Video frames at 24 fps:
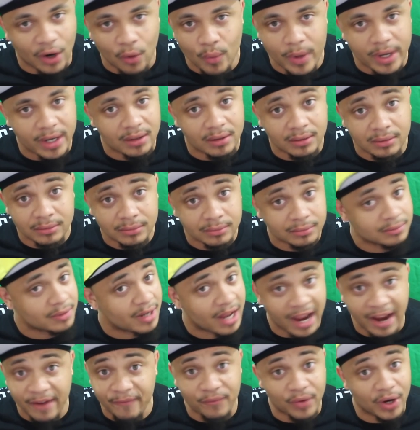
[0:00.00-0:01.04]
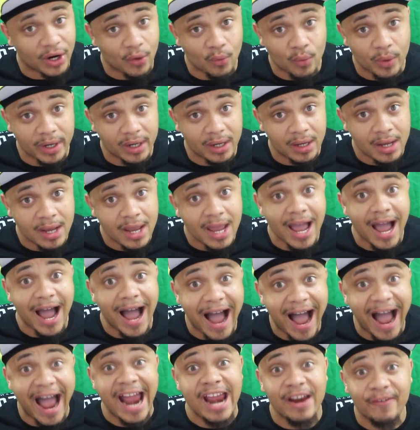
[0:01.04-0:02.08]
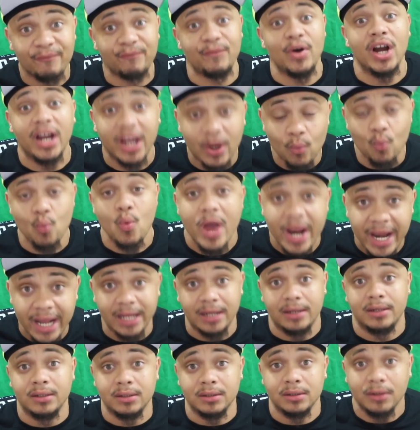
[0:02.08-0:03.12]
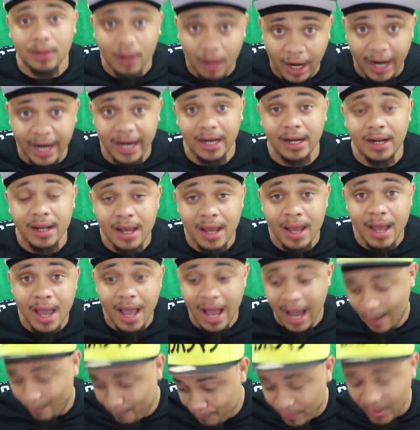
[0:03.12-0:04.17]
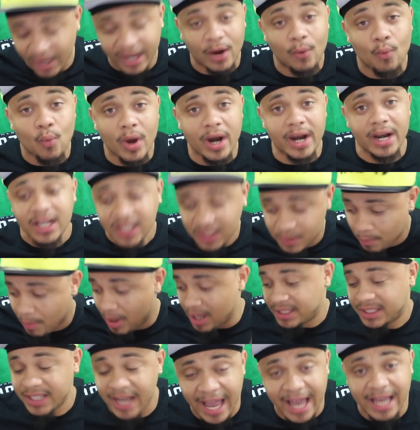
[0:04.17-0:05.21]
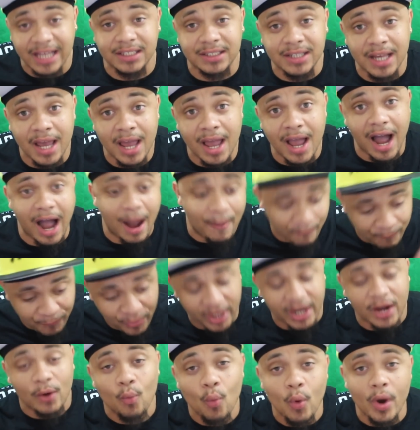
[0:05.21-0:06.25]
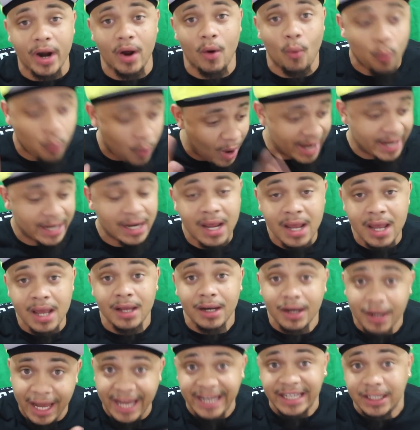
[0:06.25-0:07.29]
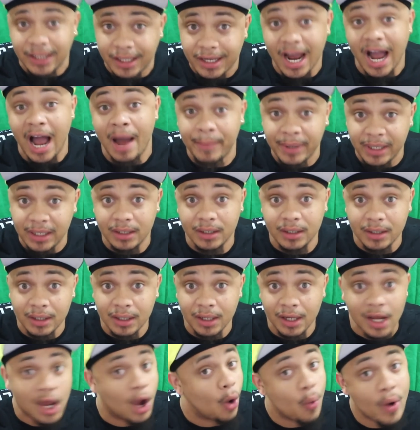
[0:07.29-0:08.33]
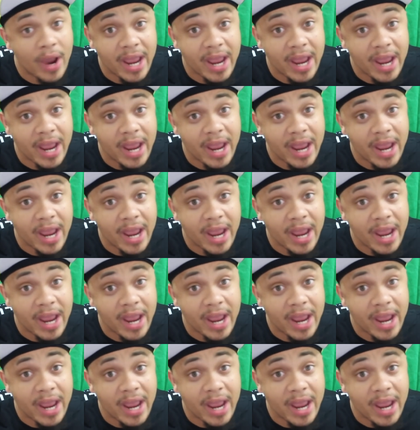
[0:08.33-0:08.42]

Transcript: I ain't fucking with it. I ain't fucking with it. I ain't fucking with it. All right? I'm fucking with it as much as I'm fucking with a white light Yagami.